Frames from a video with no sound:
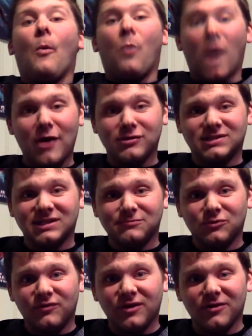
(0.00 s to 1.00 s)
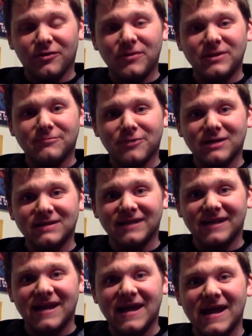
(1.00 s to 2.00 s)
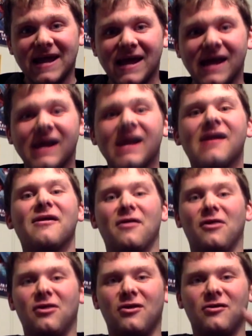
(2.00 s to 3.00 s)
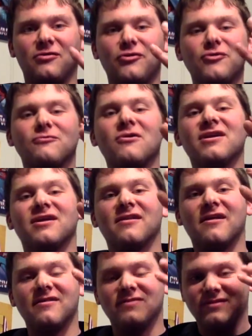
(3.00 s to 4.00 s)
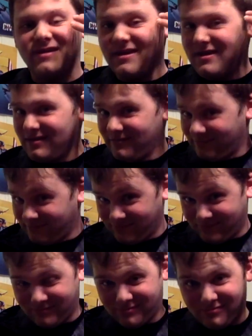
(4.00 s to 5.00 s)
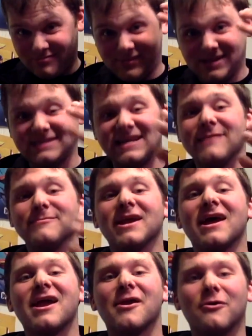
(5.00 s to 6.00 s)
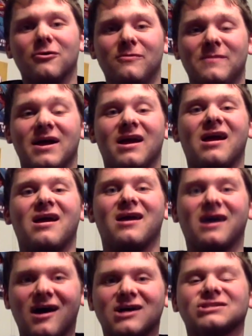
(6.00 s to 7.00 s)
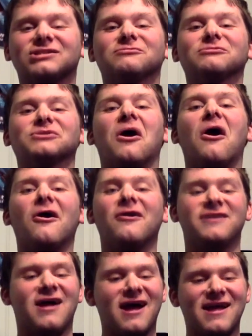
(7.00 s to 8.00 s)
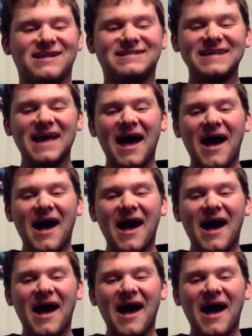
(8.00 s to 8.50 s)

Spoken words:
Wow, is this movie a little bit depressing. Third one in the same night. Oh my gosh, this was a hard night.